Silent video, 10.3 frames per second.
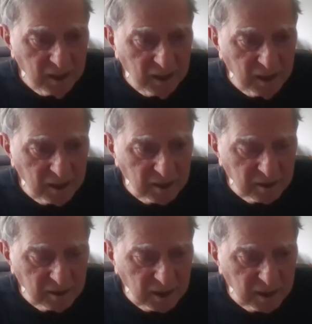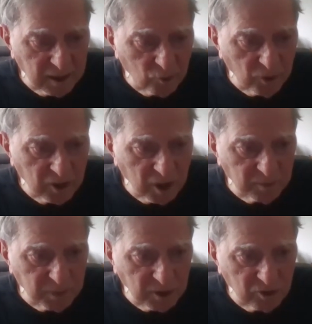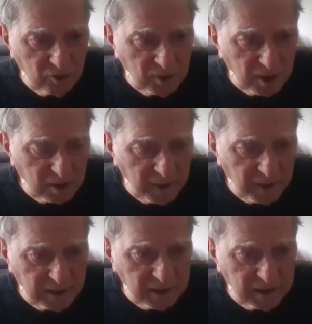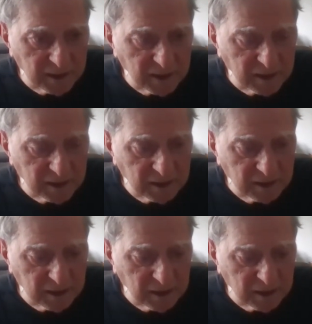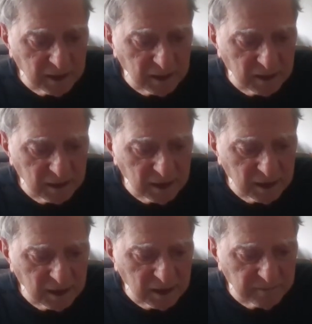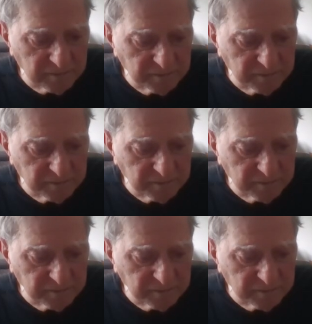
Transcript: and a recon platoon I commanded the, the